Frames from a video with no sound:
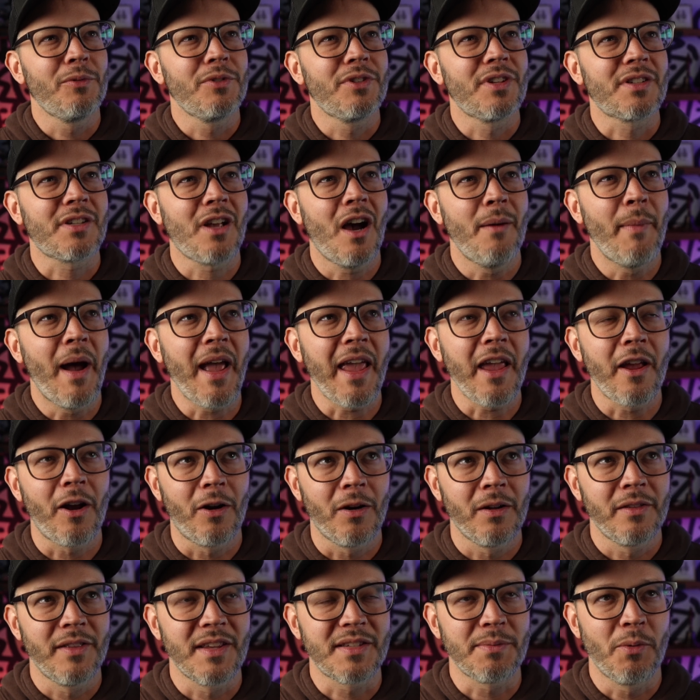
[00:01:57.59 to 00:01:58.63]
just caught my
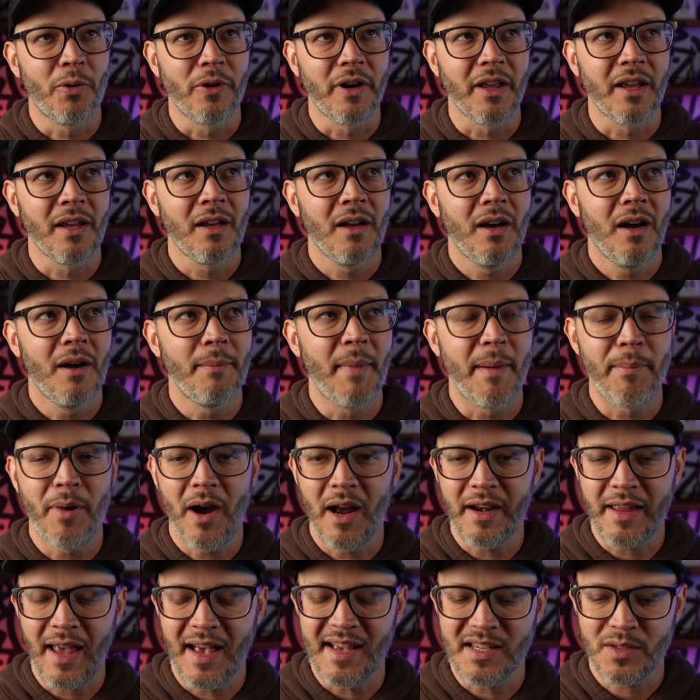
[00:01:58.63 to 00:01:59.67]
ear this morning on my
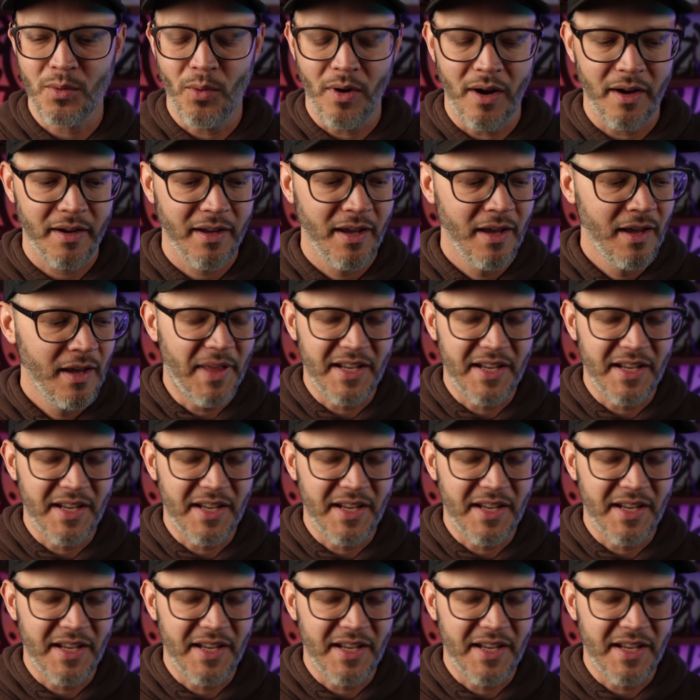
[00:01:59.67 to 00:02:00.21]
podcast walk.